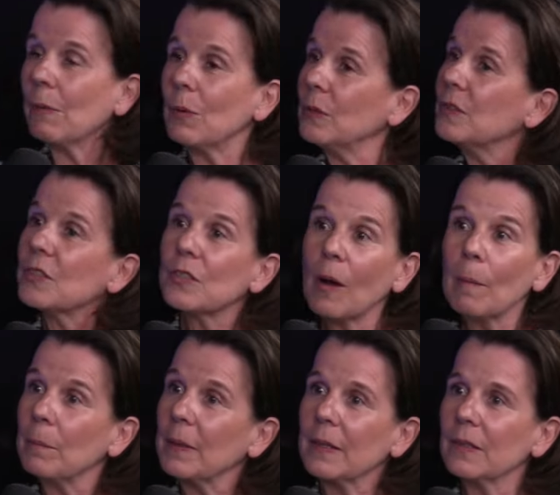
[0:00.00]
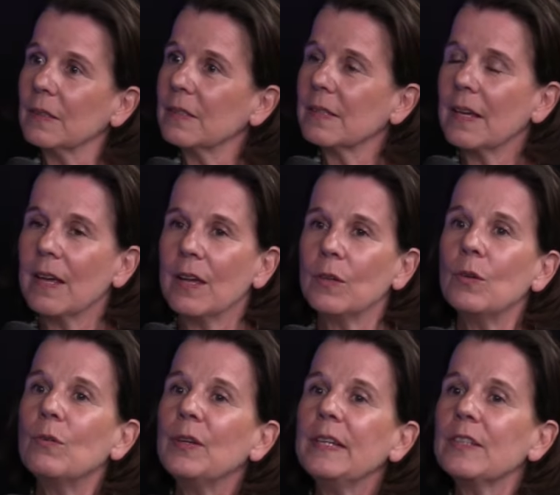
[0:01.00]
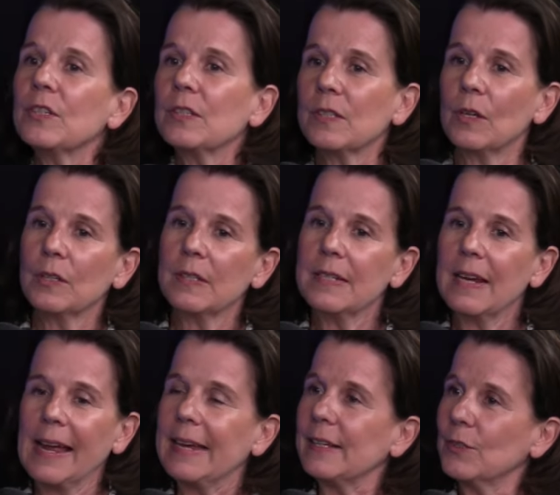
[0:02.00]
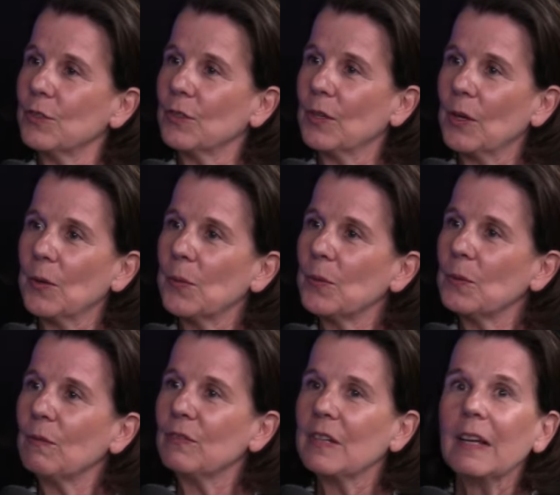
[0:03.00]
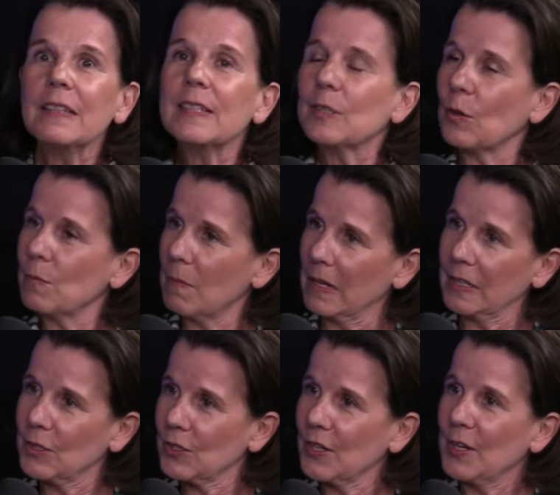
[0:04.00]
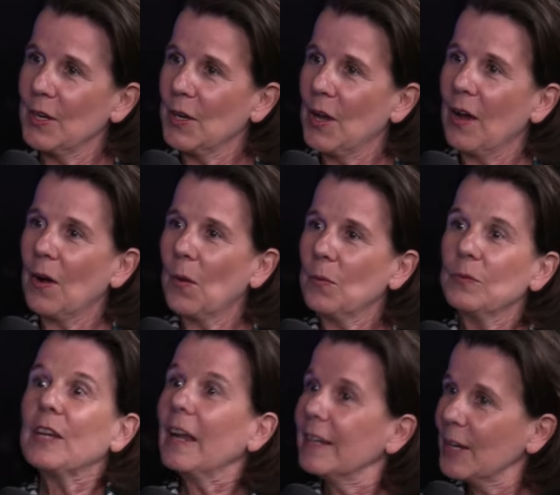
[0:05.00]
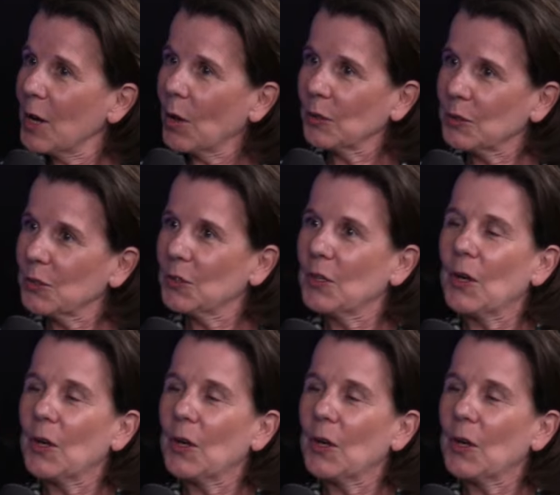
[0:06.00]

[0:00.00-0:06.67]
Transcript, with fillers: I won't stop mm. because mm. you reach a certain age, you know, you've done so much mm. or done a lot, you mm.